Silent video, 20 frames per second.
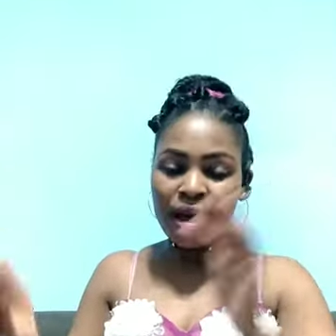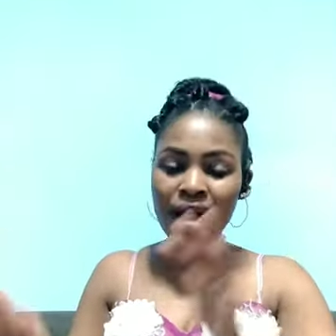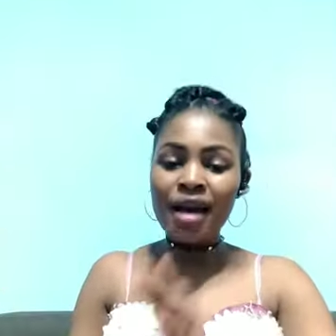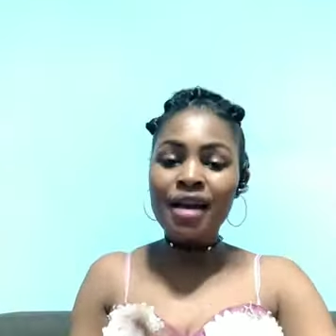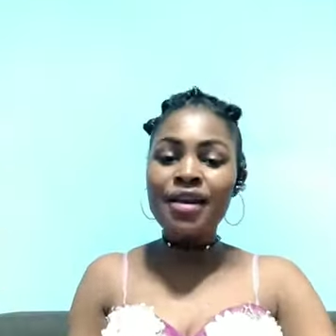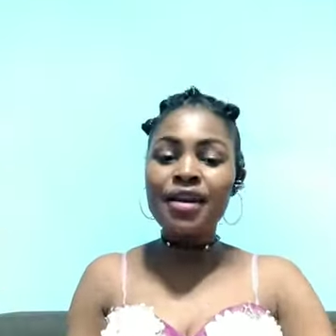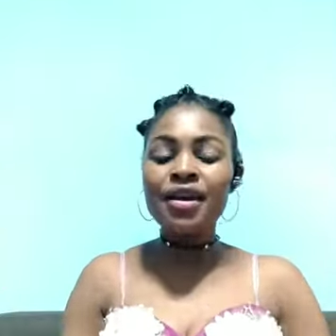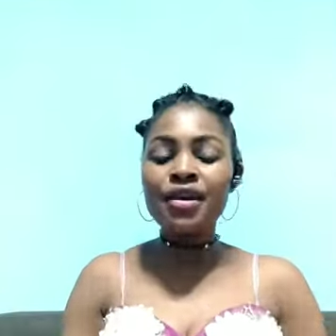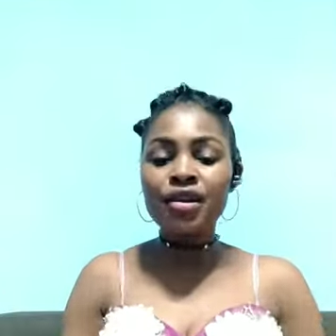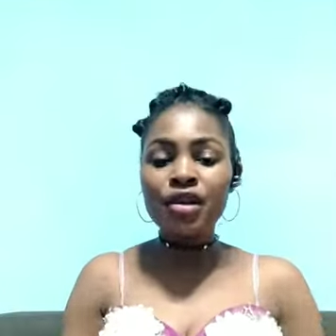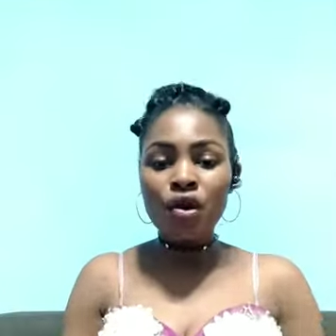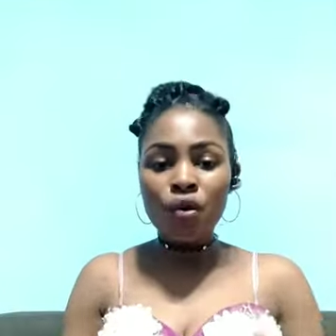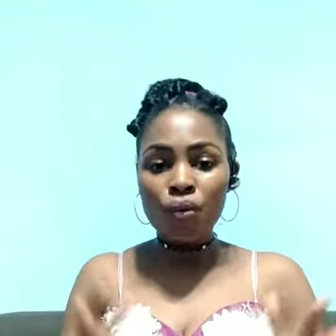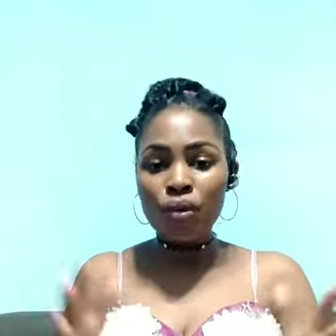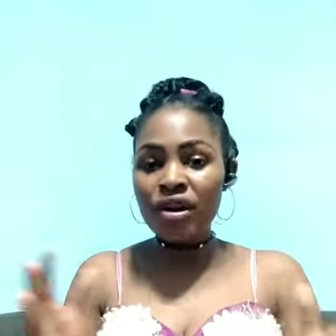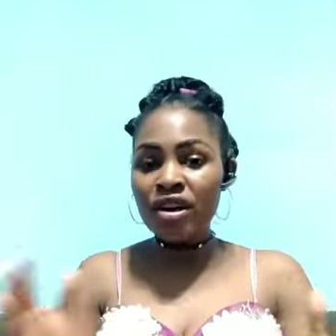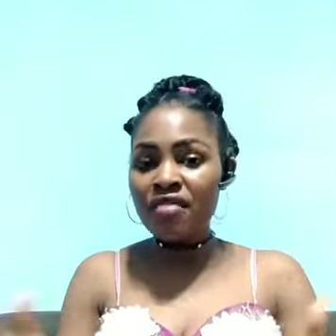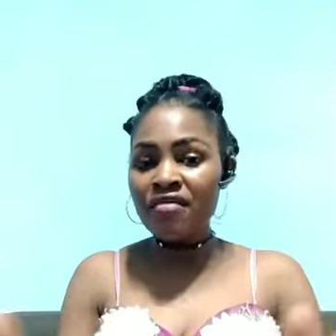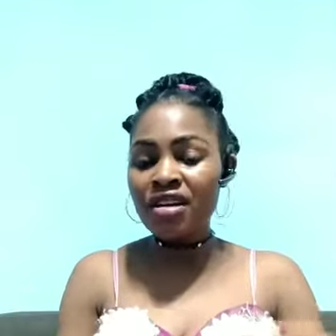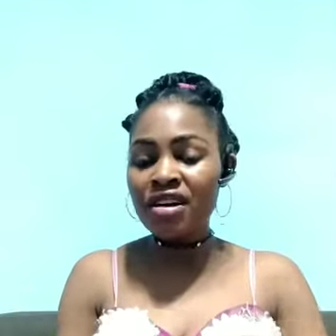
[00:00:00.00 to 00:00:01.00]
And then
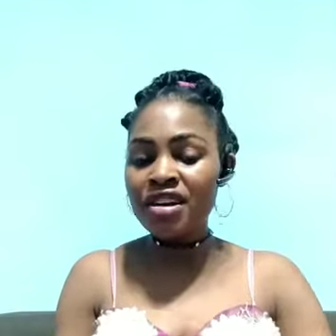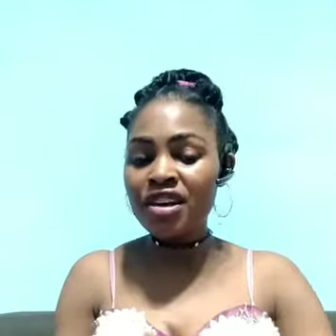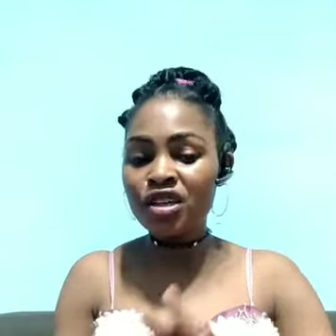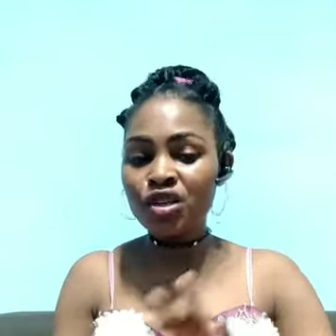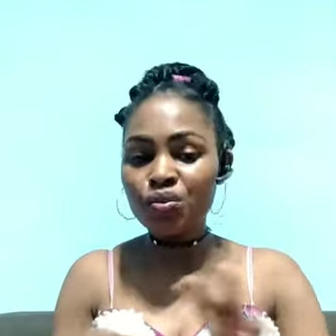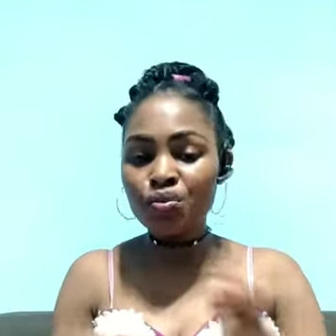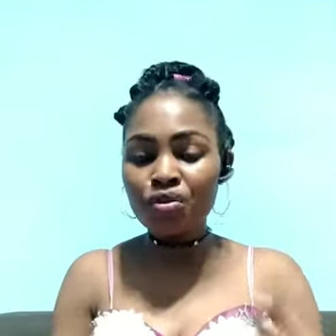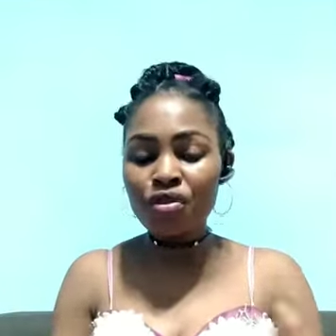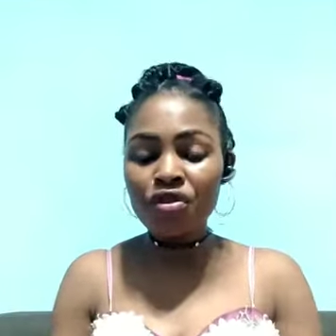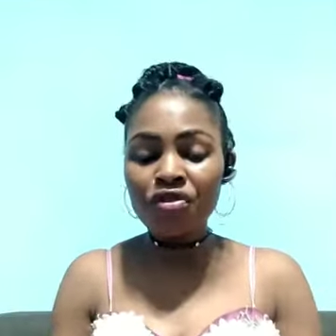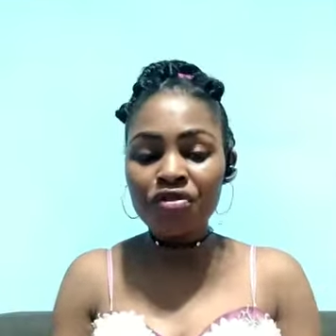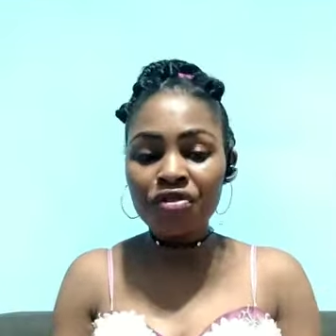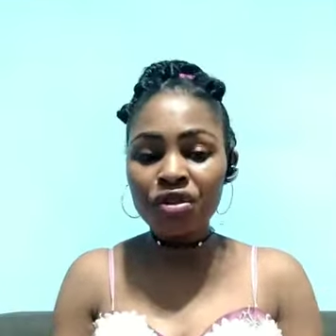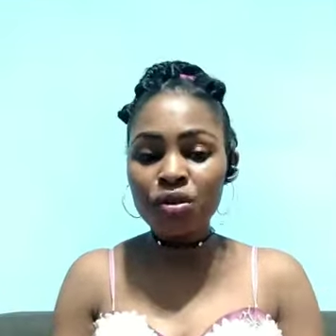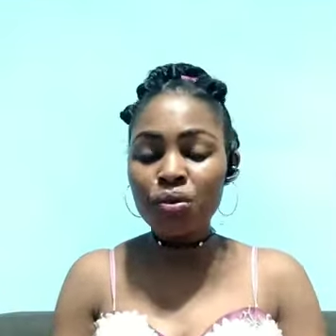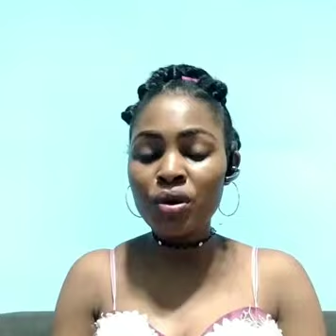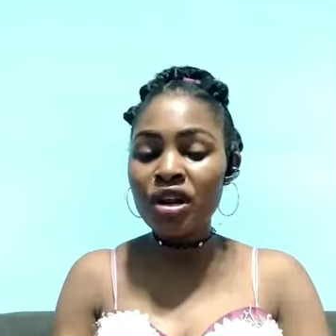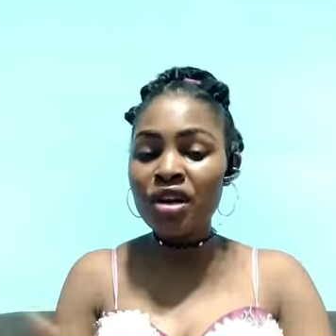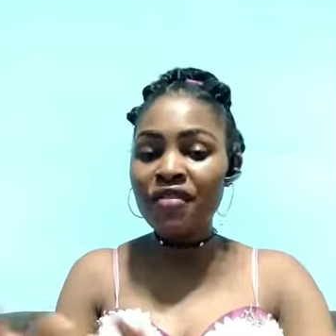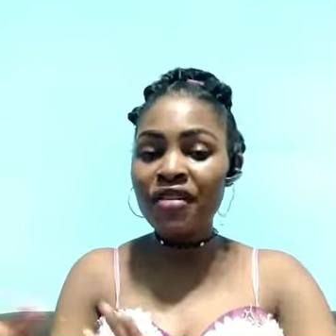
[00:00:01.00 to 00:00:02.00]
whenever there's profit,
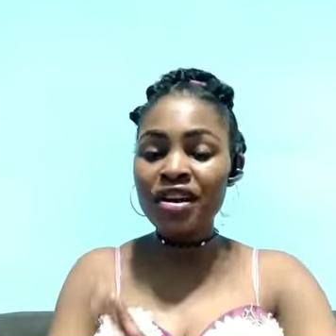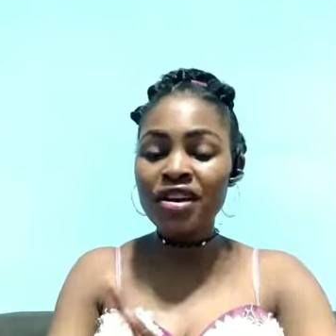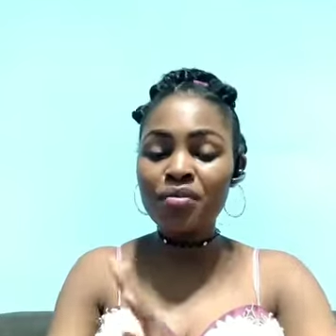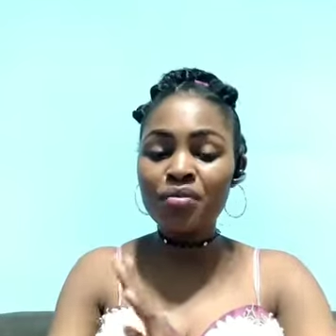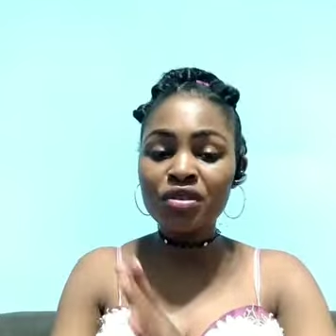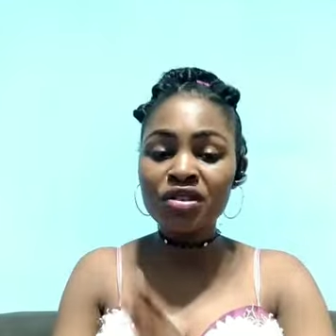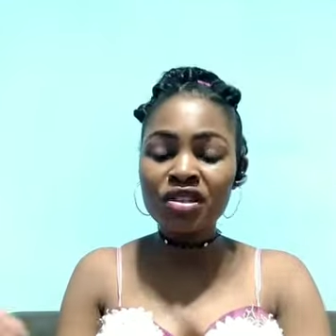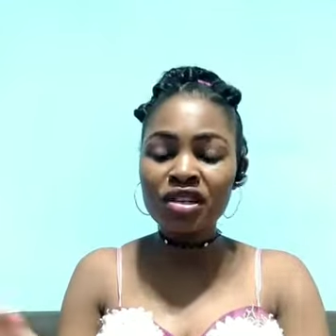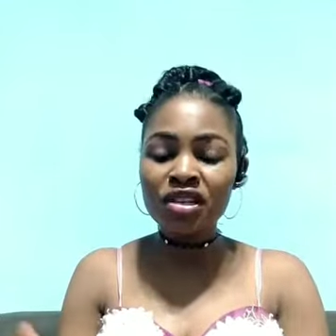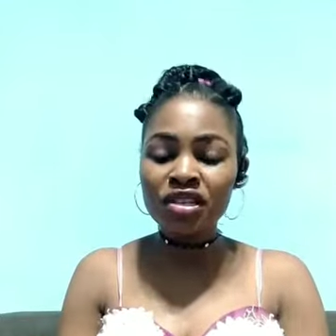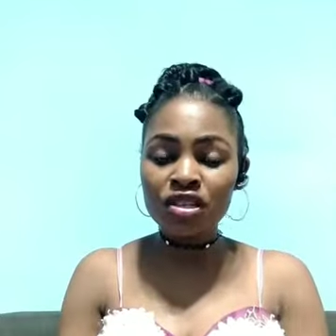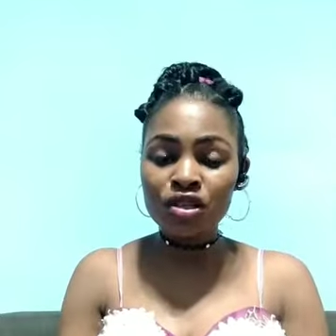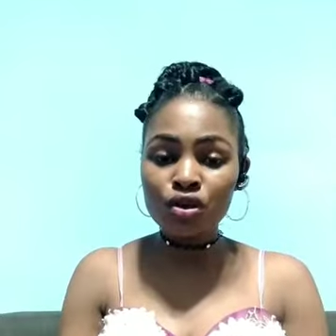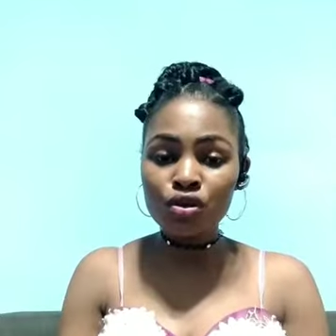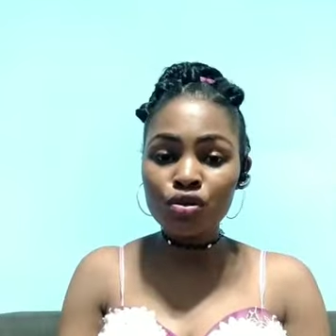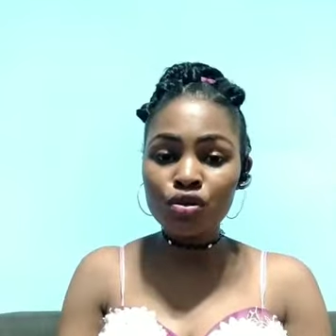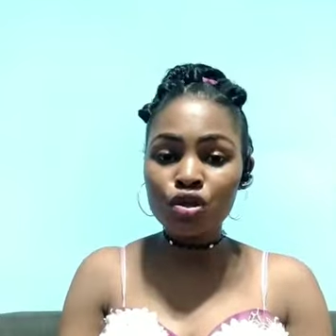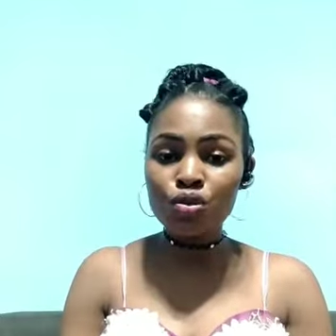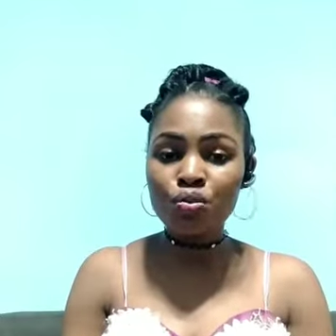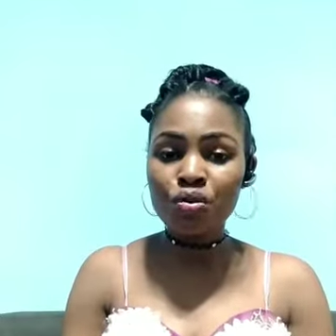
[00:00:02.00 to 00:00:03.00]
whenever the business
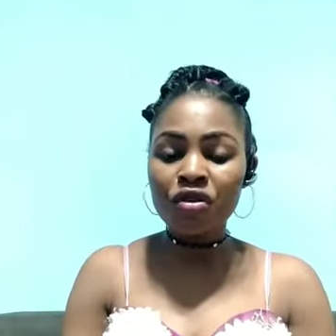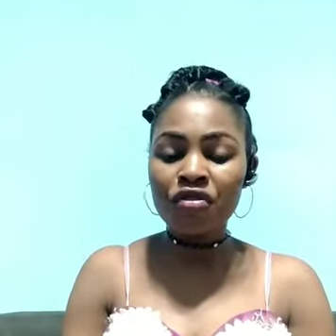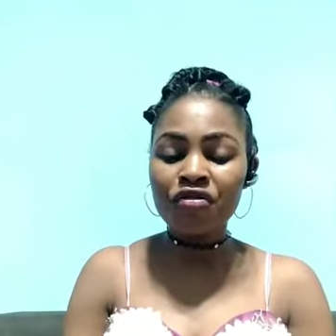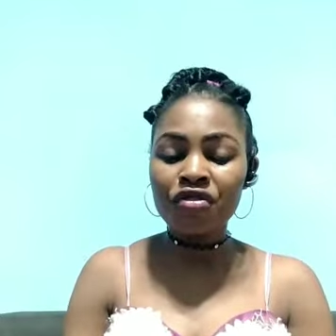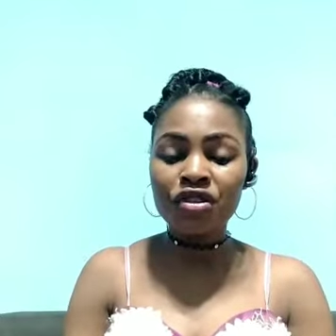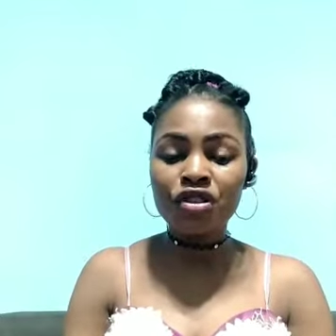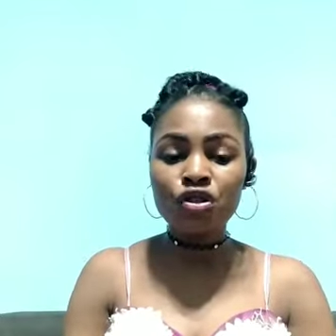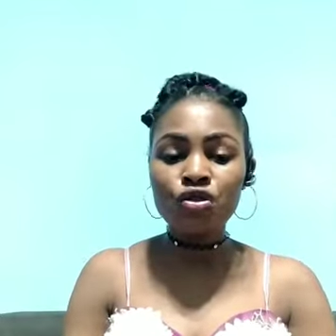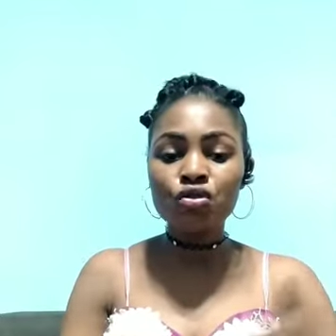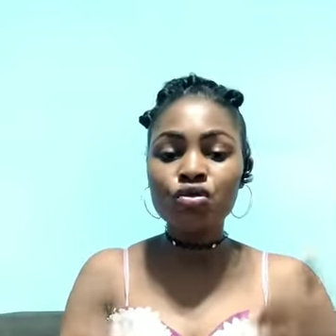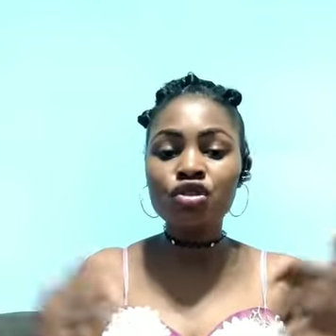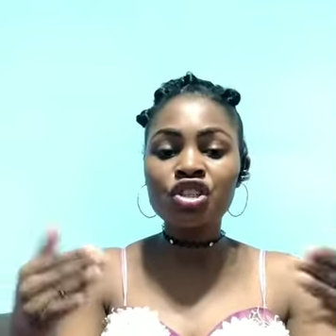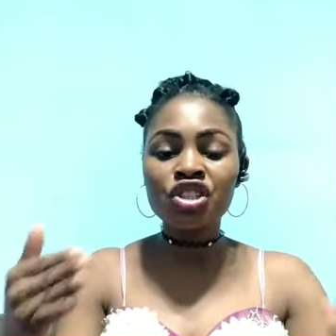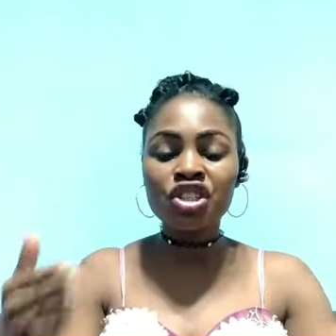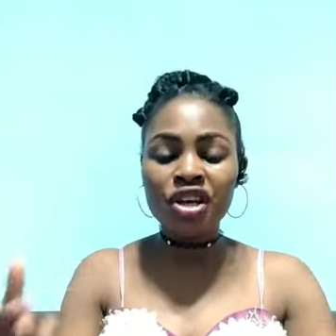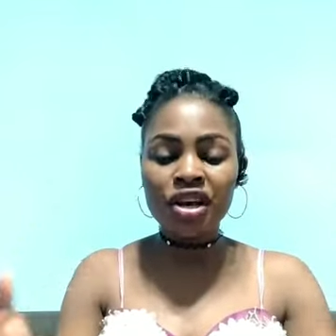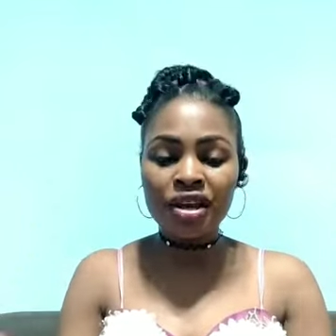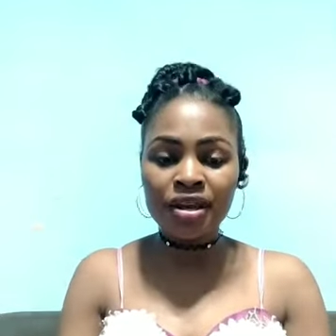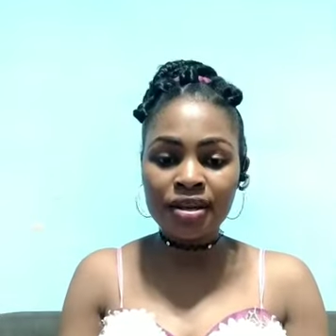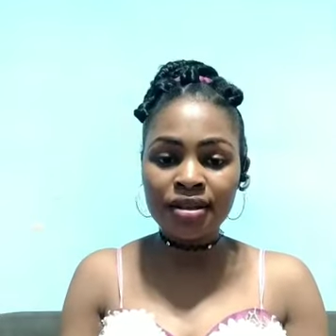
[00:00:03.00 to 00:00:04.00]
yields profits, you
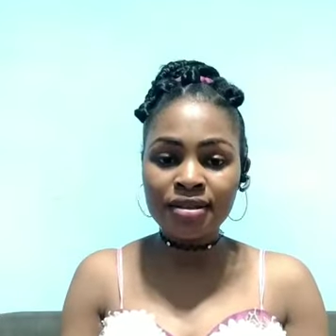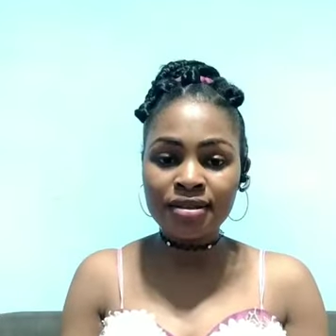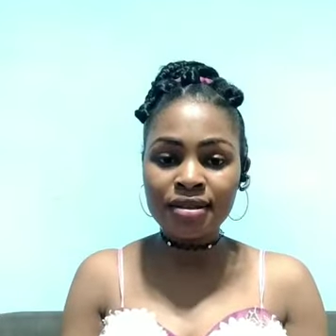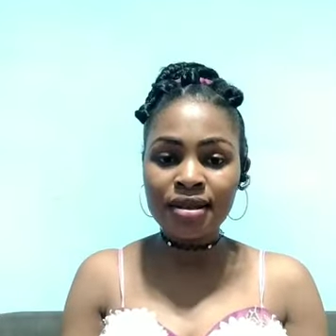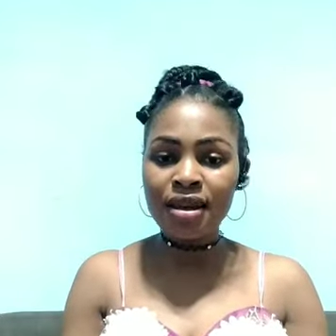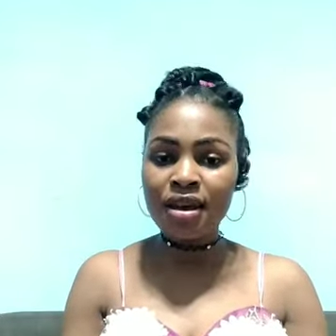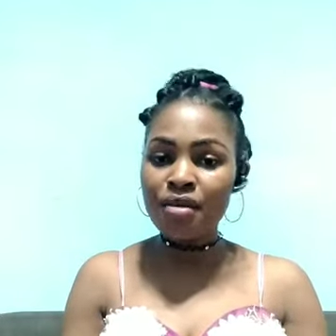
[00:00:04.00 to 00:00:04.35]
share it.